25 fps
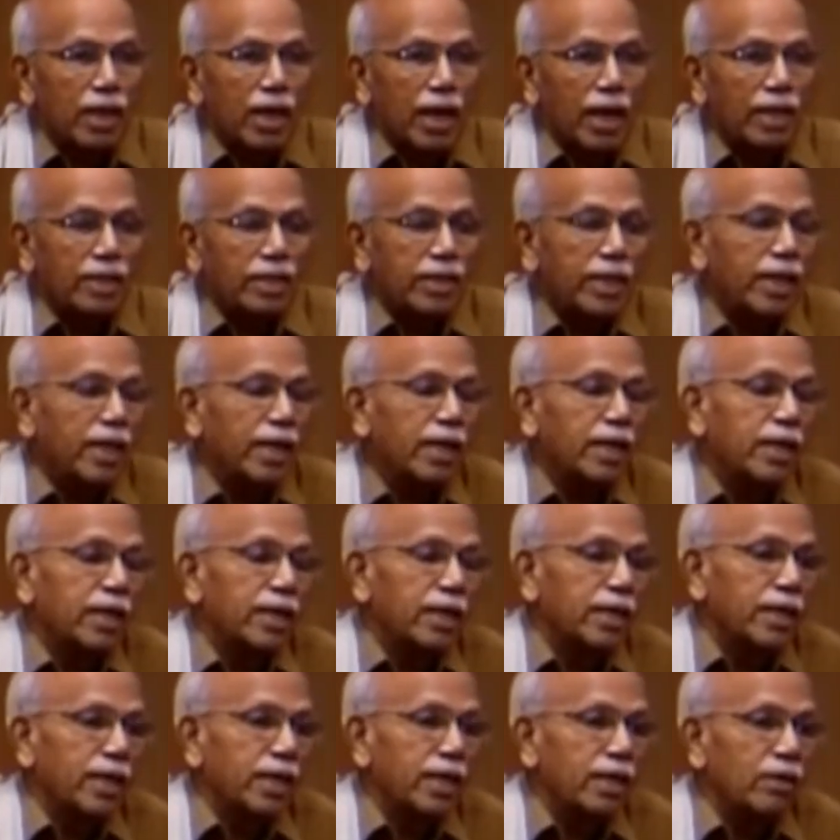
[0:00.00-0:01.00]
And they
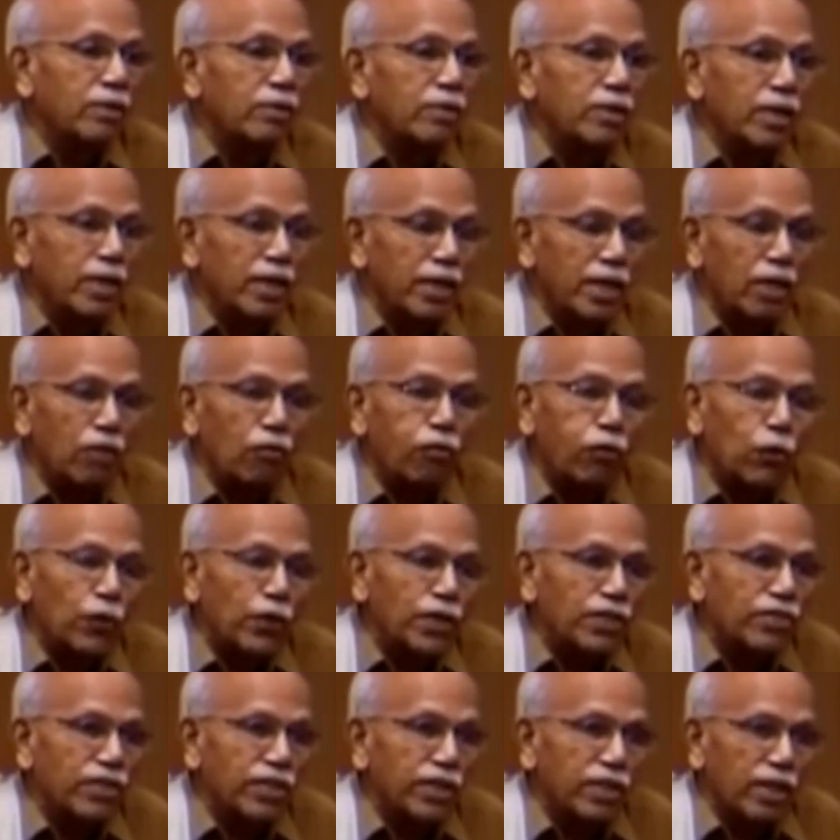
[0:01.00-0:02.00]

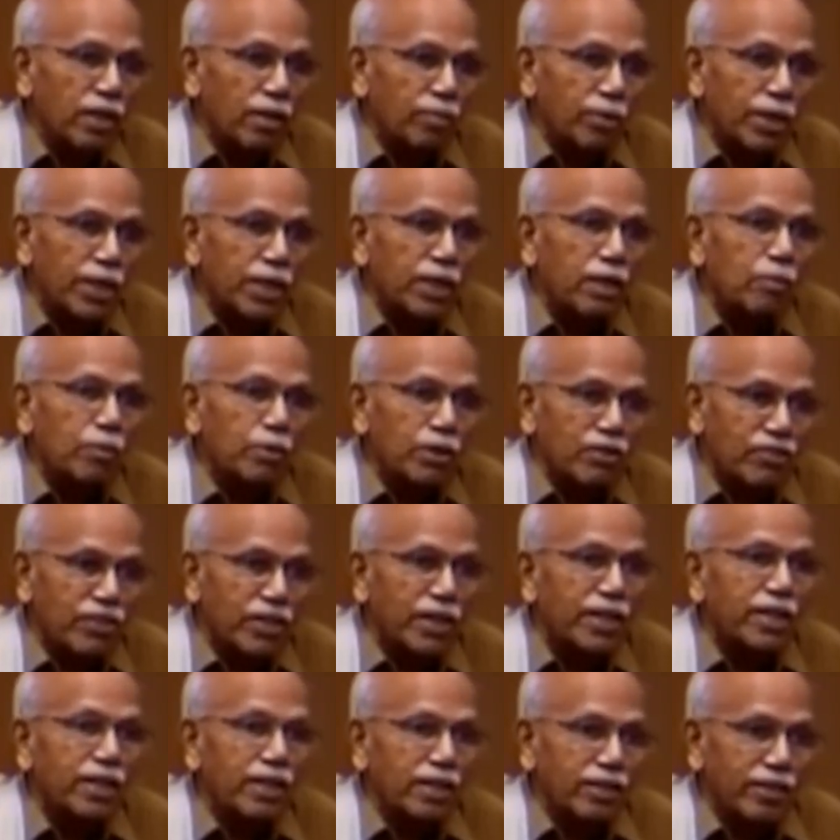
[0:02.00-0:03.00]
influenced the American
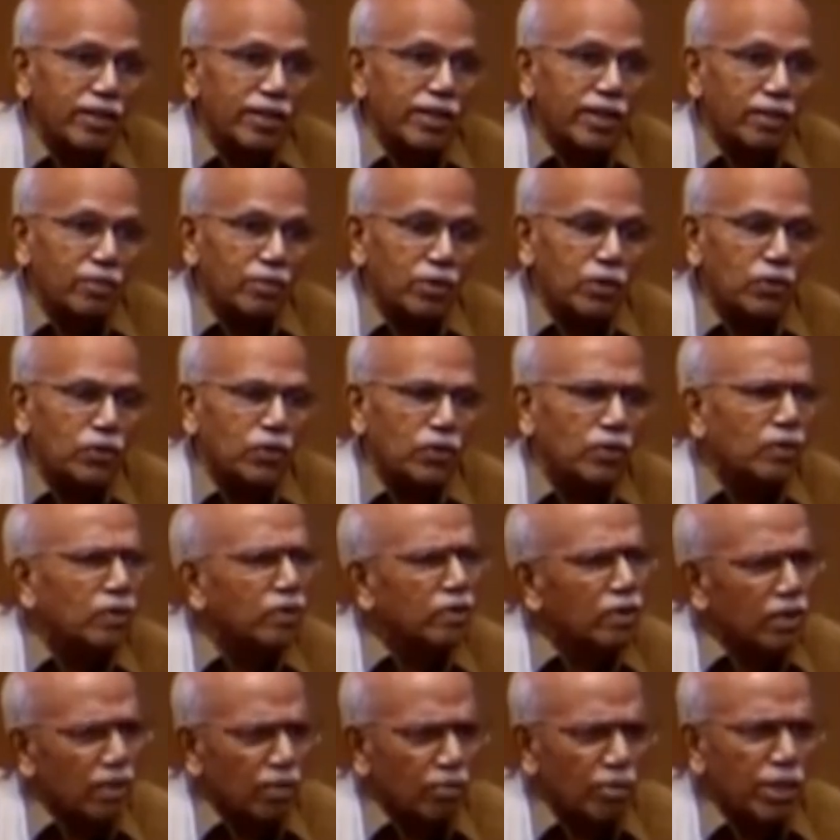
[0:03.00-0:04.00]
president at that time because,
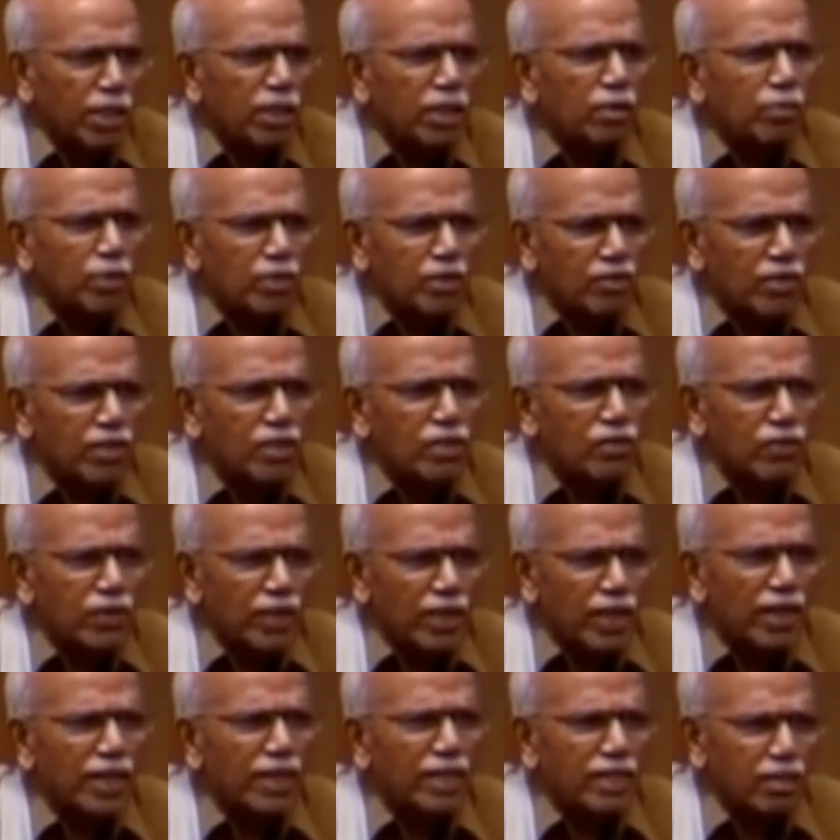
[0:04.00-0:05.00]
American presidents were
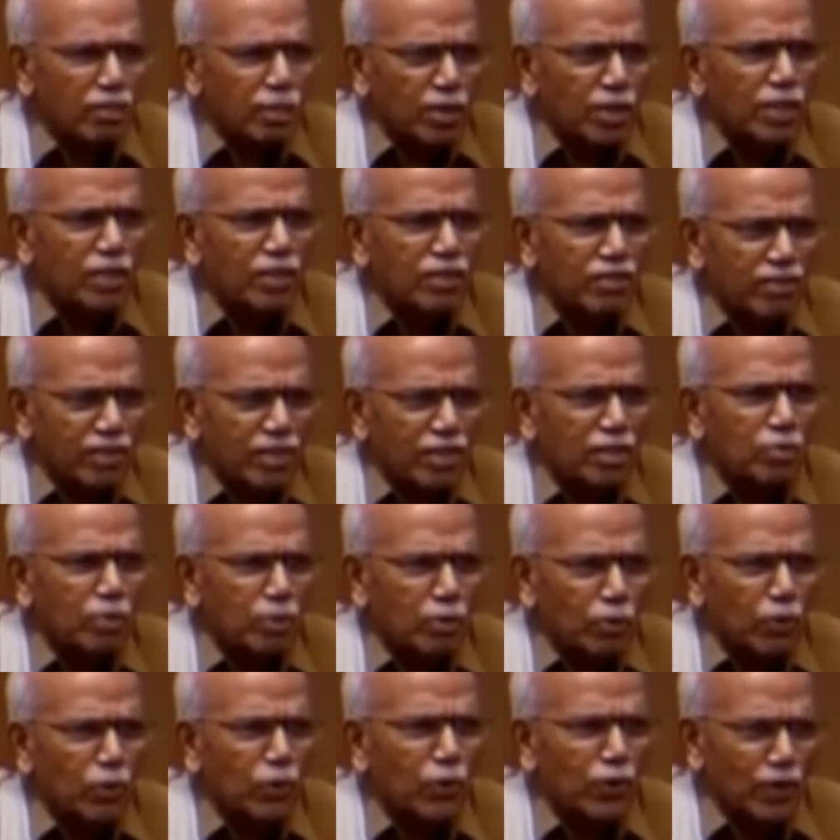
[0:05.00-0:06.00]
elected by these rich
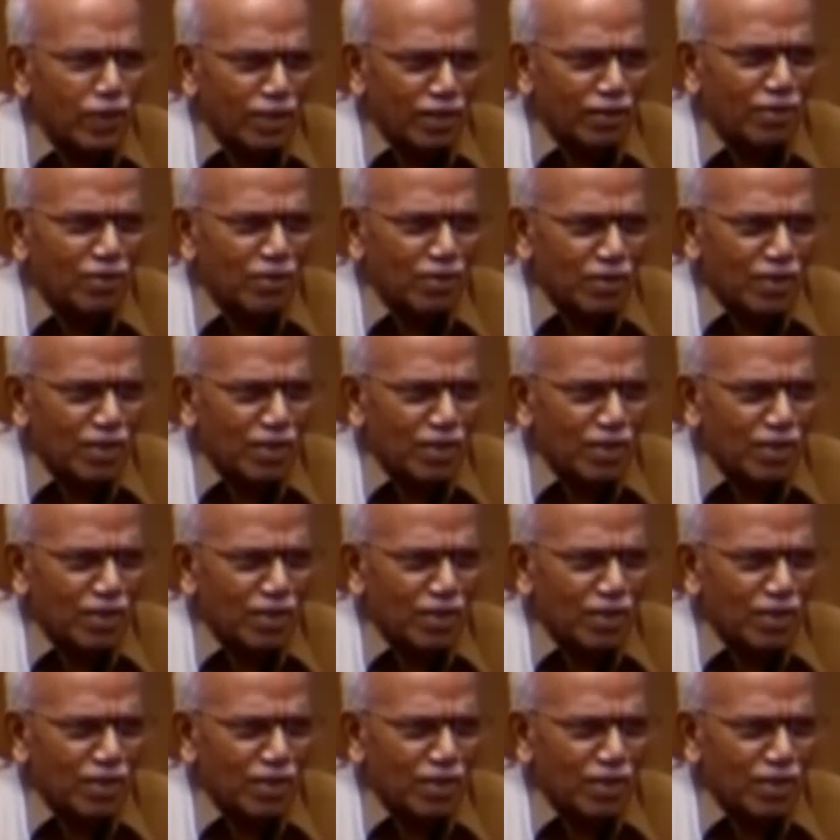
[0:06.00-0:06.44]
people only.